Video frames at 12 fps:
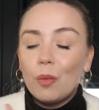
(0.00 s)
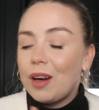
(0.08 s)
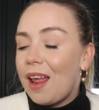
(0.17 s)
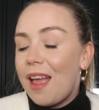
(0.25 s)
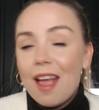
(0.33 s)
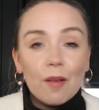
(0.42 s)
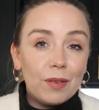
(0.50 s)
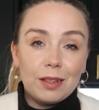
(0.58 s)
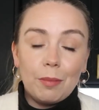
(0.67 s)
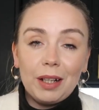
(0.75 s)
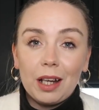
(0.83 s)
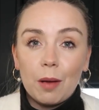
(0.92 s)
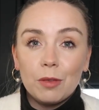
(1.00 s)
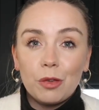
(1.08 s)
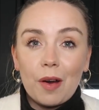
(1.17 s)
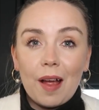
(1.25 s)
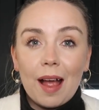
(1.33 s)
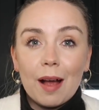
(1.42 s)
whenever somebody comes
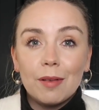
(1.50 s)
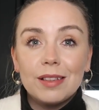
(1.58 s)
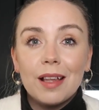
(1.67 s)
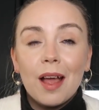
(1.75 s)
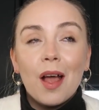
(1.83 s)
to our house.